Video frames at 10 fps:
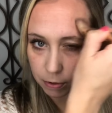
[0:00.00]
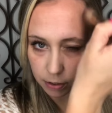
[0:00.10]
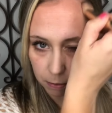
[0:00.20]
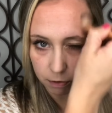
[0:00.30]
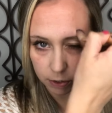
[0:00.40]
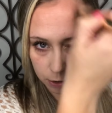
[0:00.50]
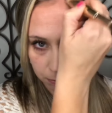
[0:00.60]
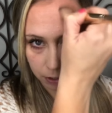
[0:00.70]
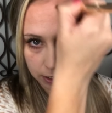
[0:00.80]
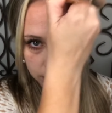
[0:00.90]
Some of us are
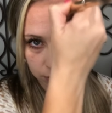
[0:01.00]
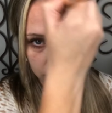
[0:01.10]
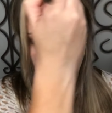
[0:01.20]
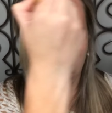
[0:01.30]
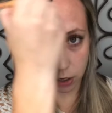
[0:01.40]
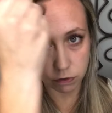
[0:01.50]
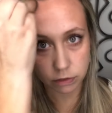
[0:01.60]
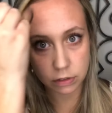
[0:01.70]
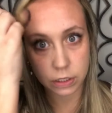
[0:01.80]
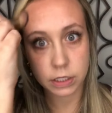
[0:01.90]
blessed with a lot of
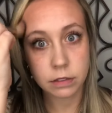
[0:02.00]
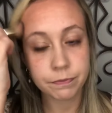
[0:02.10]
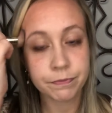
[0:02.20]
forehead.